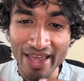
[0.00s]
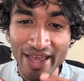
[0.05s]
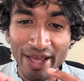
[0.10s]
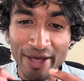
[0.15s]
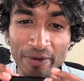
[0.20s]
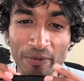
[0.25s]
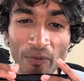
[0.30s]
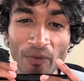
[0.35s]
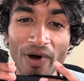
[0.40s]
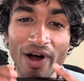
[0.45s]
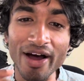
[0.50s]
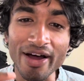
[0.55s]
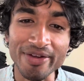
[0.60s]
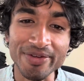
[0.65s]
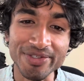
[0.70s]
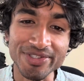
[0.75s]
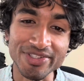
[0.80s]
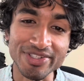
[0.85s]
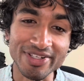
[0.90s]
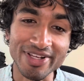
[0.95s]
and why you
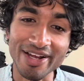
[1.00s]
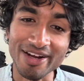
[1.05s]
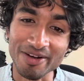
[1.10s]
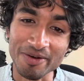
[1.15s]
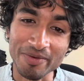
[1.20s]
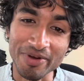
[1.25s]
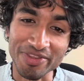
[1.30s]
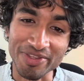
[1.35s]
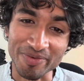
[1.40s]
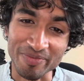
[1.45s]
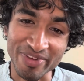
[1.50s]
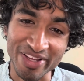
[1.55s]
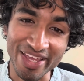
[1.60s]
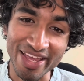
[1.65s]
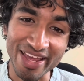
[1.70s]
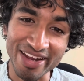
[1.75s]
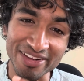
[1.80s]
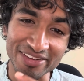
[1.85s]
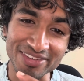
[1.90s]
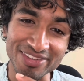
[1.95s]
should care about their
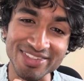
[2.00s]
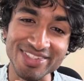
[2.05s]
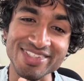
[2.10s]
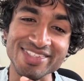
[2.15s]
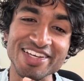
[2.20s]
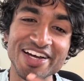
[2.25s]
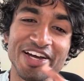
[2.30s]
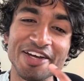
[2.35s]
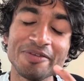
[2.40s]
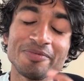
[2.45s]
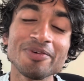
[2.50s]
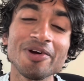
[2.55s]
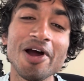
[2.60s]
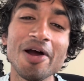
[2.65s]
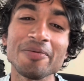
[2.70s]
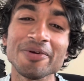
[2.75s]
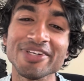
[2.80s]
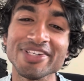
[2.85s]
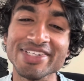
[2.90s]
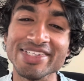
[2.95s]
mechanical design
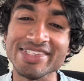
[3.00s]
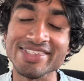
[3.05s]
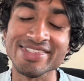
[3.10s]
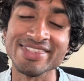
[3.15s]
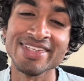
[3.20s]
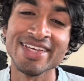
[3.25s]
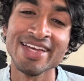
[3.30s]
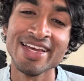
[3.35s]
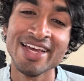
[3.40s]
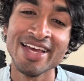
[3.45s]
properties